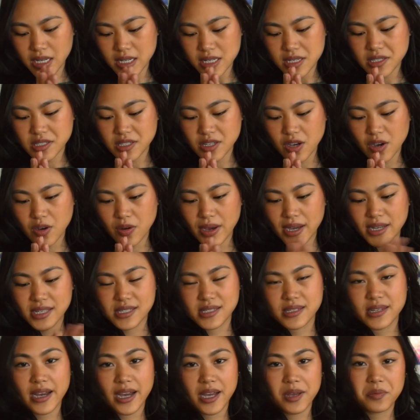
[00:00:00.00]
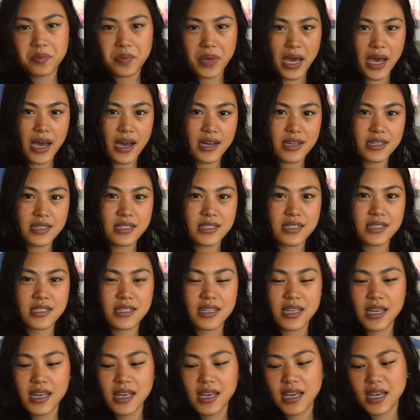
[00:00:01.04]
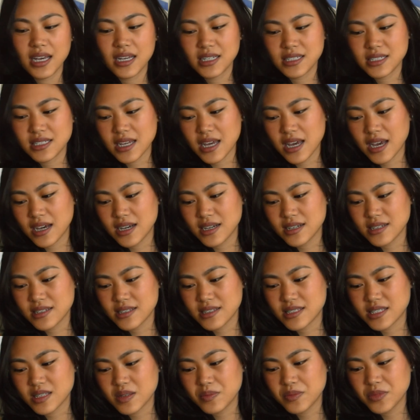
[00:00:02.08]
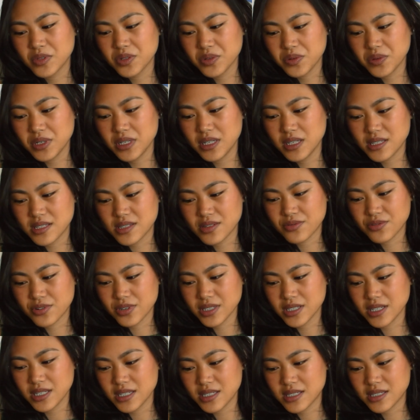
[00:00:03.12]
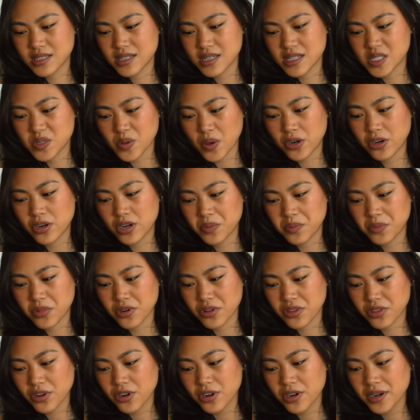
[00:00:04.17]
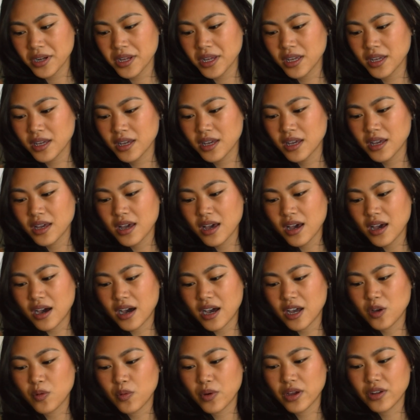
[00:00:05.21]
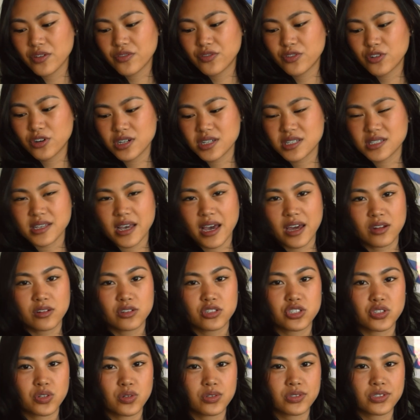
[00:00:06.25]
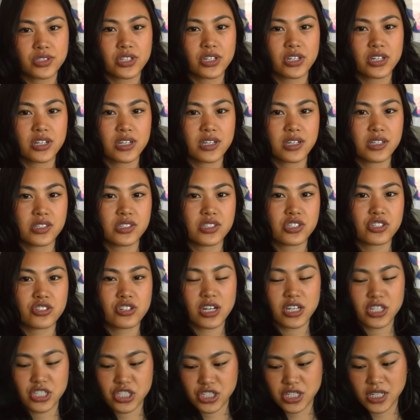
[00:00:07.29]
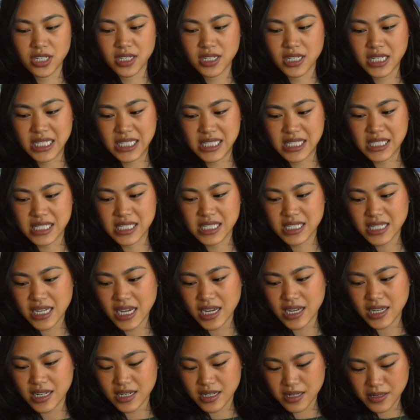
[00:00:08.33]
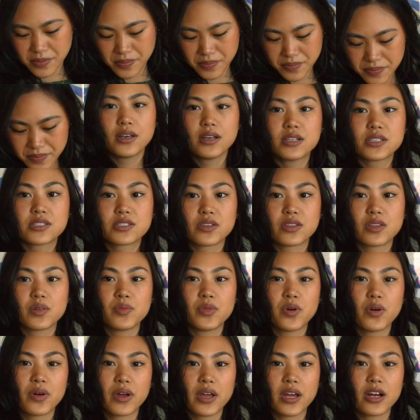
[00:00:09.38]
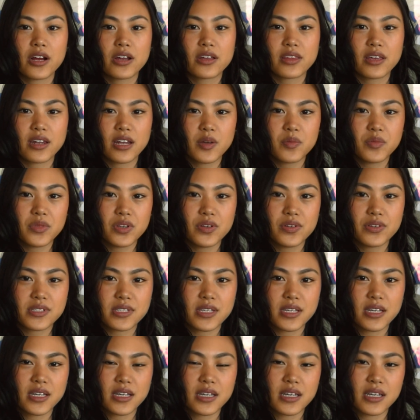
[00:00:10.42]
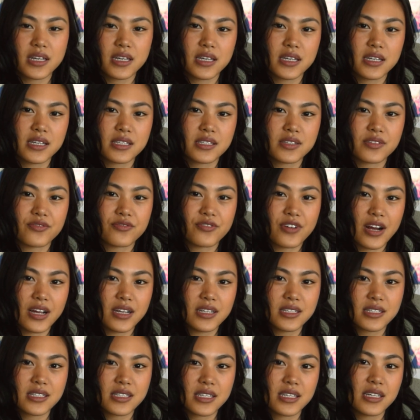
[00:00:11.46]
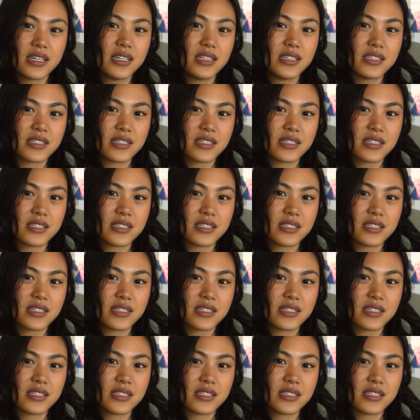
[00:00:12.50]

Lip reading: So as time passed and as Louise released sweater number 30, I went for a saddle shoulder construction instead. So the mohair that I'm using is Friend's Kid